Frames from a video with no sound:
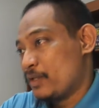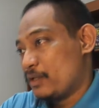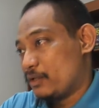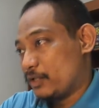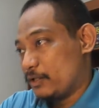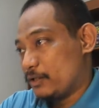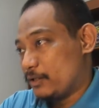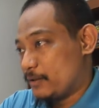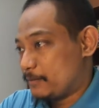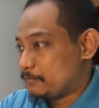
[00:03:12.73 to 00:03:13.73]
Okay,
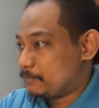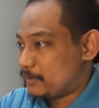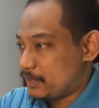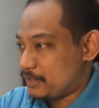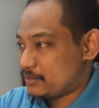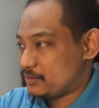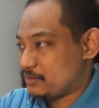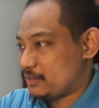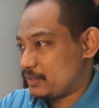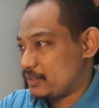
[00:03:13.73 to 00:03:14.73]

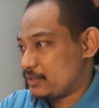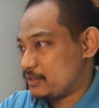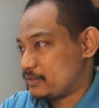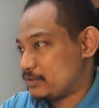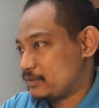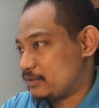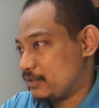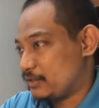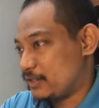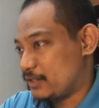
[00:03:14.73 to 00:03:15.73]
next class, the
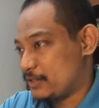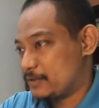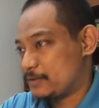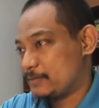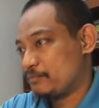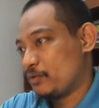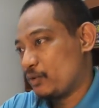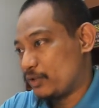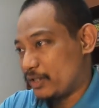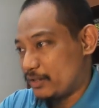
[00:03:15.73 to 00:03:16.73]
other class.
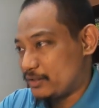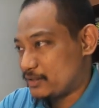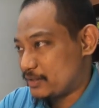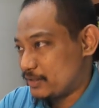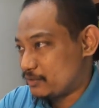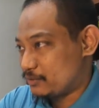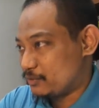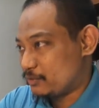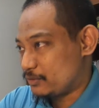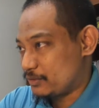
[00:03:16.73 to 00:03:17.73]
Okay, I understand, so
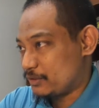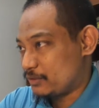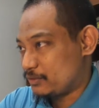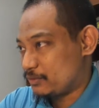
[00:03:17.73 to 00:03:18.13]
nothing to